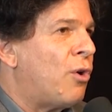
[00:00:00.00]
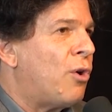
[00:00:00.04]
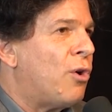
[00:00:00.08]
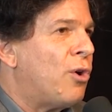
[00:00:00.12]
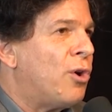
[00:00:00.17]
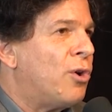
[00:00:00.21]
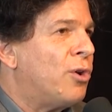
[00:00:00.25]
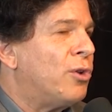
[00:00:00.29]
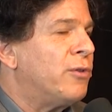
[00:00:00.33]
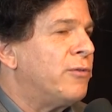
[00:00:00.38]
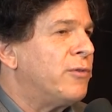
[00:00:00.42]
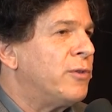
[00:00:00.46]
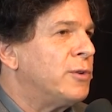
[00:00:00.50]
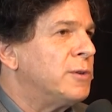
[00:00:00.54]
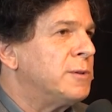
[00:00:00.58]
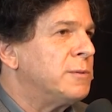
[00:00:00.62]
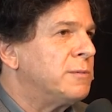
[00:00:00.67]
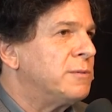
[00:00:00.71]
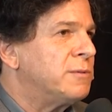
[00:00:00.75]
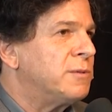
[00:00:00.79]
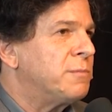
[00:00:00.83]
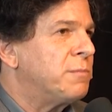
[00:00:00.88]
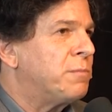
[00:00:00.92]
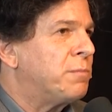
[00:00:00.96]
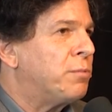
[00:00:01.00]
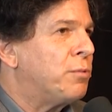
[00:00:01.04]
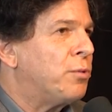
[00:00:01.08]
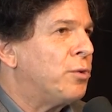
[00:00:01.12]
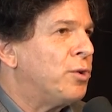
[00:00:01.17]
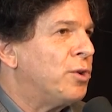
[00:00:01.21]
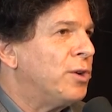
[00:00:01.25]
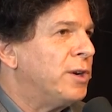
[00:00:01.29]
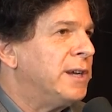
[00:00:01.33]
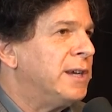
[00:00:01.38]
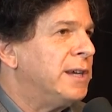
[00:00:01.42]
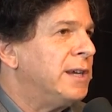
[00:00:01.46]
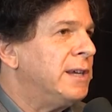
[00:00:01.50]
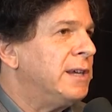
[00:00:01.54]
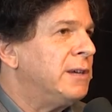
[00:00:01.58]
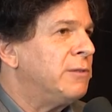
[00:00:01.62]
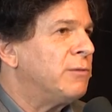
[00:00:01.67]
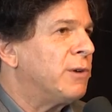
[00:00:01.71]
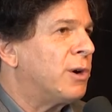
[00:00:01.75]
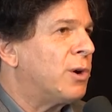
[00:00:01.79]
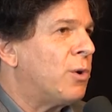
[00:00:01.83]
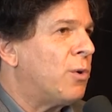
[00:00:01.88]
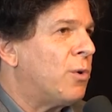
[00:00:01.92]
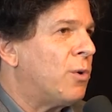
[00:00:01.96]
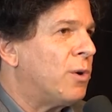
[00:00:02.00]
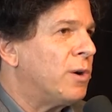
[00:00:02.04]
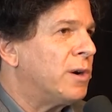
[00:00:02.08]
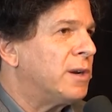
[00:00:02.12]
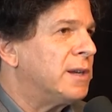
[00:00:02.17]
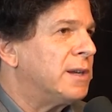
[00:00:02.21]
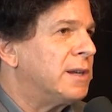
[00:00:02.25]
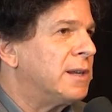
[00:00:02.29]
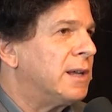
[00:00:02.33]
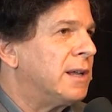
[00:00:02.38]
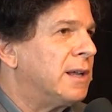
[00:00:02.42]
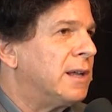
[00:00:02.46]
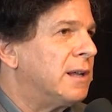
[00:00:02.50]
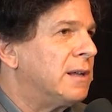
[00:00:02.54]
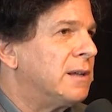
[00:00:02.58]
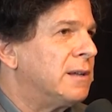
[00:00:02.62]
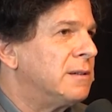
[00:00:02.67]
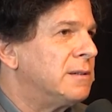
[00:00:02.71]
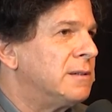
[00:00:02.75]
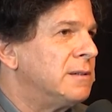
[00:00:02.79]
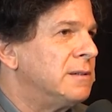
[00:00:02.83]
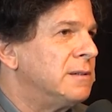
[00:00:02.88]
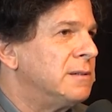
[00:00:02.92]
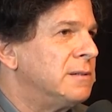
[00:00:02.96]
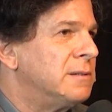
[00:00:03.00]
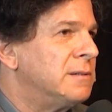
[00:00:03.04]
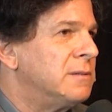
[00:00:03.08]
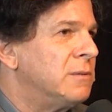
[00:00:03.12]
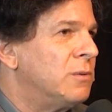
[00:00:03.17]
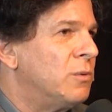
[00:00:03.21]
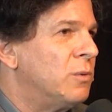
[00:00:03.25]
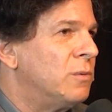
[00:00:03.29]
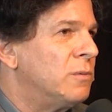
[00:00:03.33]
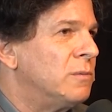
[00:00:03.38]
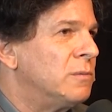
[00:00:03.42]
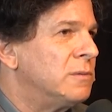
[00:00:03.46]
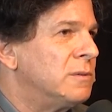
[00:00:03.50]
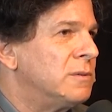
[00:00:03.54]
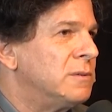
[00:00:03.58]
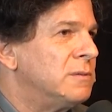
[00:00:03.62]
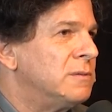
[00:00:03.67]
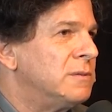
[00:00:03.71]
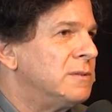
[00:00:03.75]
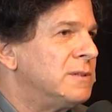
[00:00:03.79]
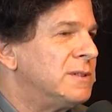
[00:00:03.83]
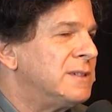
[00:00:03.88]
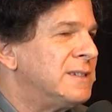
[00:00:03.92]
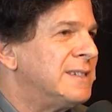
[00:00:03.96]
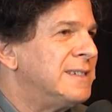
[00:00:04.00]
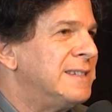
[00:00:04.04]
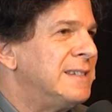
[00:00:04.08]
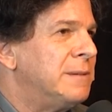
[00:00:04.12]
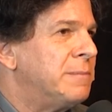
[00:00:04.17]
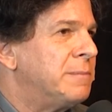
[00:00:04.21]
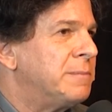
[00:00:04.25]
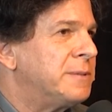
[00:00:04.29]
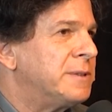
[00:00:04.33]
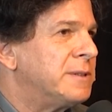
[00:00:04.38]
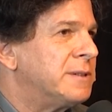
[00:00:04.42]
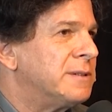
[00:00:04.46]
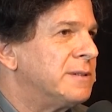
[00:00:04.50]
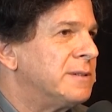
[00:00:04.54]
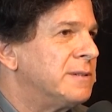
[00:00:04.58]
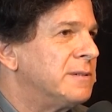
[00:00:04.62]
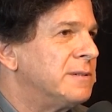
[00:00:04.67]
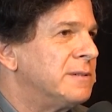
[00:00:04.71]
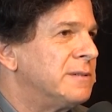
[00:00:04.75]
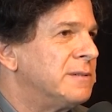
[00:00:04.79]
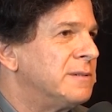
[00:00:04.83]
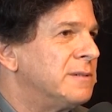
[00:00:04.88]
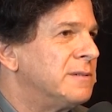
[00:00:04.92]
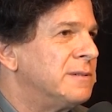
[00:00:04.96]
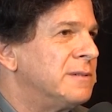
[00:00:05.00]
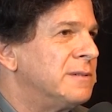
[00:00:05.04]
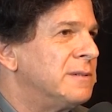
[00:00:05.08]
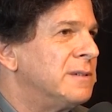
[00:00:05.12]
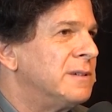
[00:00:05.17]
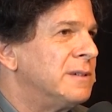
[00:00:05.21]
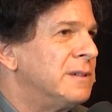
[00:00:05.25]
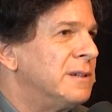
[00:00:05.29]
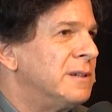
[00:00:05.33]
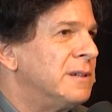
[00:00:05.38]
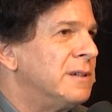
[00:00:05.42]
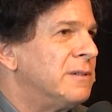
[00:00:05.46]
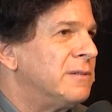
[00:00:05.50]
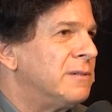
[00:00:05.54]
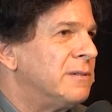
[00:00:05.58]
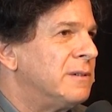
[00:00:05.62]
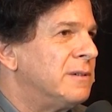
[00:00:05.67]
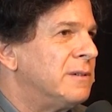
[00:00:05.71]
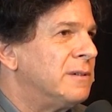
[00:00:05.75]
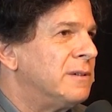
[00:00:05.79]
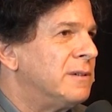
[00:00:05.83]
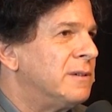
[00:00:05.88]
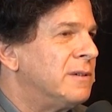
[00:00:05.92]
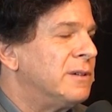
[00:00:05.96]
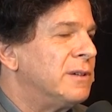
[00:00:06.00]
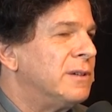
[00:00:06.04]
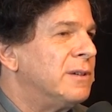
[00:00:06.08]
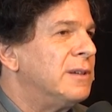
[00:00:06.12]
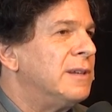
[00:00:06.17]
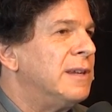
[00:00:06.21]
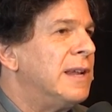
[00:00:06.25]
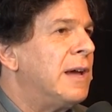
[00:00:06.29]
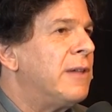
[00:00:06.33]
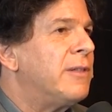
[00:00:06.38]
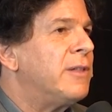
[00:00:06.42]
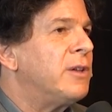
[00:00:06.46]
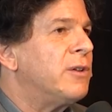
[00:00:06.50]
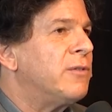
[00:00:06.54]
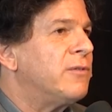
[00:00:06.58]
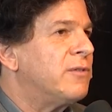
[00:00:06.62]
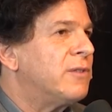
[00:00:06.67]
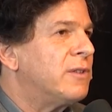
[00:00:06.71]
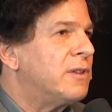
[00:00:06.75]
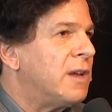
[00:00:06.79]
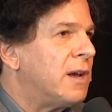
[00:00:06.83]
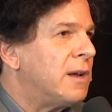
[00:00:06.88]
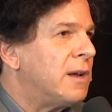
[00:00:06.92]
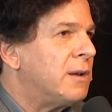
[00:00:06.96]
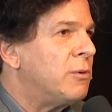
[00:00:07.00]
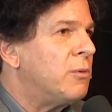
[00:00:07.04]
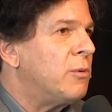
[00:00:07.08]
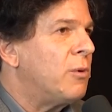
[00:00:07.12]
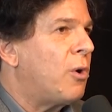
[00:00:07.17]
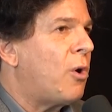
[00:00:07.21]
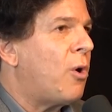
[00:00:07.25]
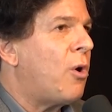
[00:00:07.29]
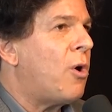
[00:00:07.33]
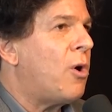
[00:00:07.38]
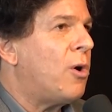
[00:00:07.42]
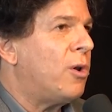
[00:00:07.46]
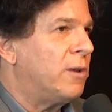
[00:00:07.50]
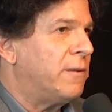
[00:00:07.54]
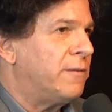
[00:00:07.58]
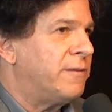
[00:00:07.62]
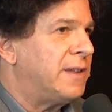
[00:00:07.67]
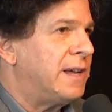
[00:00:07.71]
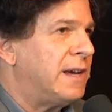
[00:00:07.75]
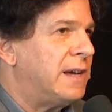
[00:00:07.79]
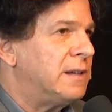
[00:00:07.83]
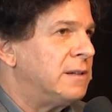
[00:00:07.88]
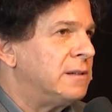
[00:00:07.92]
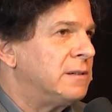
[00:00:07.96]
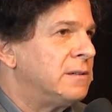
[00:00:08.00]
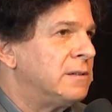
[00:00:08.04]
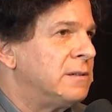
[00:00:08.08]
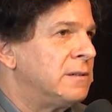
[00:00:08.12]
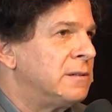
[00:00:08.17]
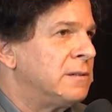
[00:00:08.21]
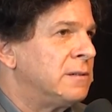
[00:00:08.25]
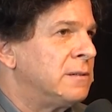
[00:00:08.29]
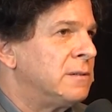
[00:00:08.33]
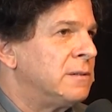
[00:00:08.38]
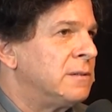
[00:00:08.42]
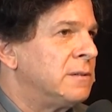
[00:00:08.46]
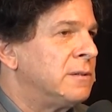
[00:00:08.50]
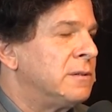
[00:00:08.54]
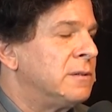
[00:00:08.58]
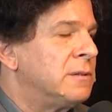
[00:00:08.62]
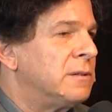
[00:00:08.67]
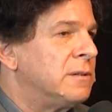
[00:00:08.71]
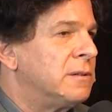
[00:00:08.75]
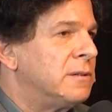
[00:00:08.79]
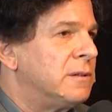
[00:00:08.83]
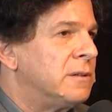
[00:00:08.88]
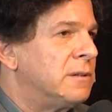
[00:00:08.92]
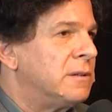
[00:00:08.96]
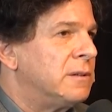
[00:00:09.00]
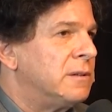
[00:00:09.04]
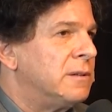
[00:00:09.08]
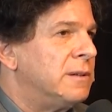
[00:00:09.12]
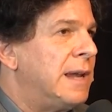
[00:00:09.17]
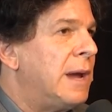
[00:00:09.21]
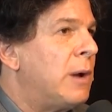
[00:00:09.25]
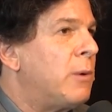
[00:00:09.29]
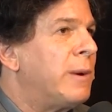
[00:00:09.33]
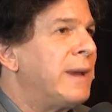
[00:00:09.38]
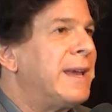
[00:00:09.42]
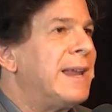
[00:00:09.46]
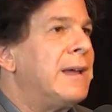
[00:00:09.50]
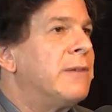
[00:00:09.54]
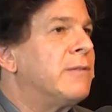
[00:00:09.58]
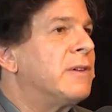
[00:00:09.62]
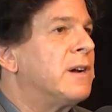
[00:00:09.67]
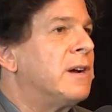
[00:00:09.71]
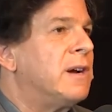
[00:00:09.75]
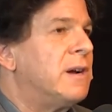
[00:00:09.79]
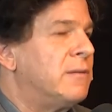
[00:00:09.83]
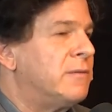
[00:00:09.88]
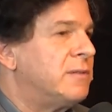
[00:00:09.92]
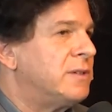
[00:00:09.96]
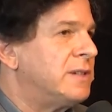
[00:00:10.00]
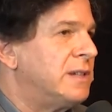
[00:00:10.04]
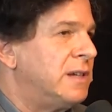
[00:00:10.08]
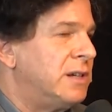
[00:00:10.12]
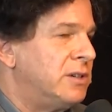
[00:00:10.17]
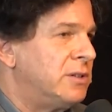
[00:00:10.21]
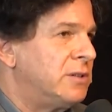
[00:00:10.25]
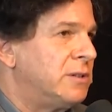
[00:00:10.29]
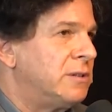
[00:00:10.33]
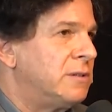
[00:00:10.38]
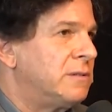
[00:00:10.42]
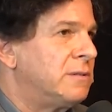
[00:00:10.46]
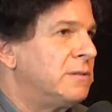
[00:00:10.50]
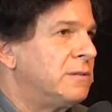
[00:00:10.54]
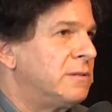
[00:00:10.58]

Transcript: All of those pre recorded snips. Yeah. Now that you've done all of that, now we can have a conversation.